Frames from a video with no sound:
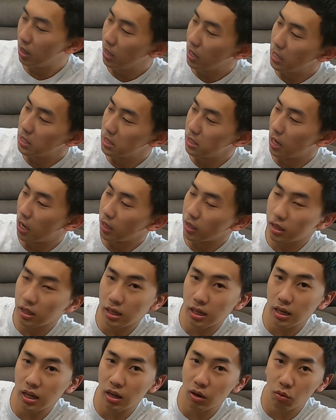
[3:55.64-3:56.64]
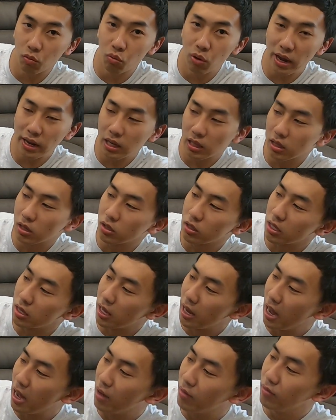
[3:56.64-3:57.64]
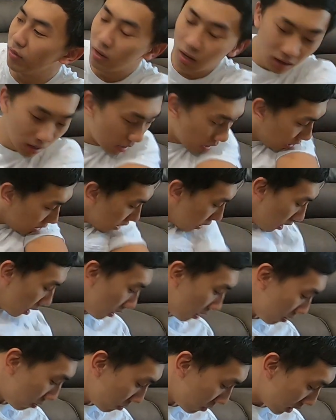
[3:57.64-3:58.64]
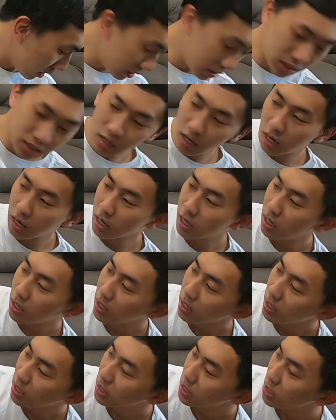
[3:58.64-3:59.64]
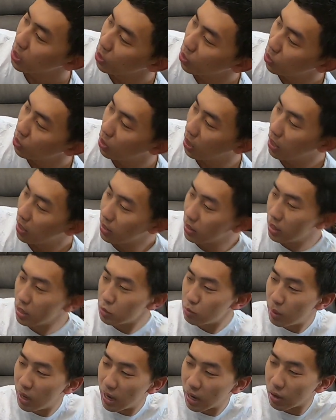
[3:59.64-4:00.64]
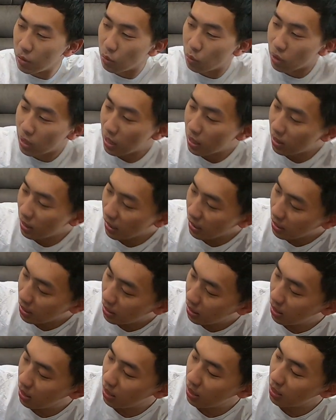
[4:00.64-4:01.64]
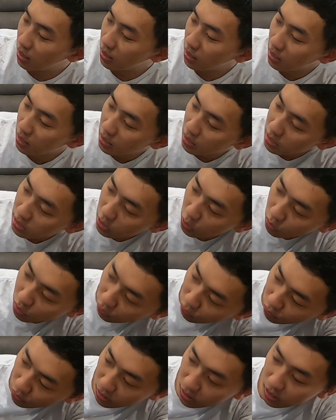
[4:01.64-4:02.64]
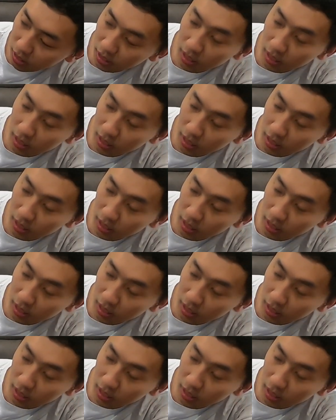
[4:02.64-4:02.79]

is not the regular that they have in stock. So this bag, what I like, so the front